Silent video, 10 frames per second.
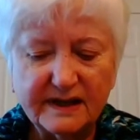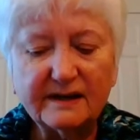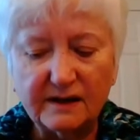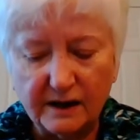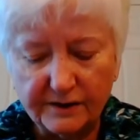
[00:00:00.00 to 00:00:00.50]

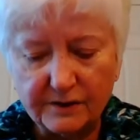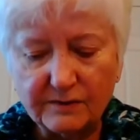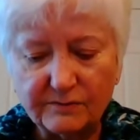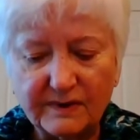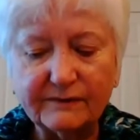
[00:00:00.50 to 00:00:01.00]
and
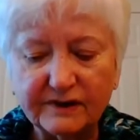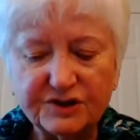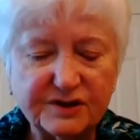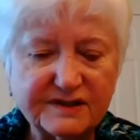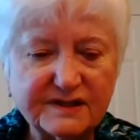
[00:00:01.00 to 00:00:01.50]
other
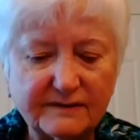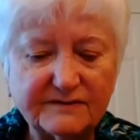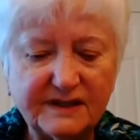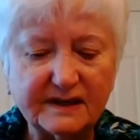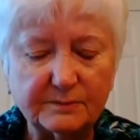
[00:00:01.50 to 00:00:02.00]
revelations that
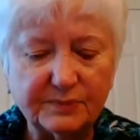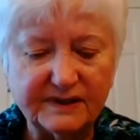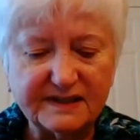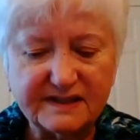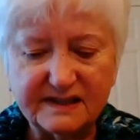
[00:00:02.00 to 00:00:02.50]
have taken
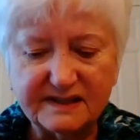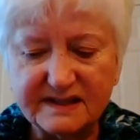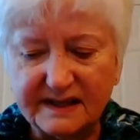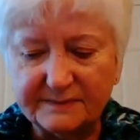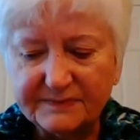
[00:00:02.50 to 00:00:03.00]
place
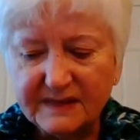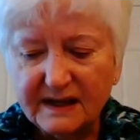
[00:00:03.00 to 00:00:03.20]
since then.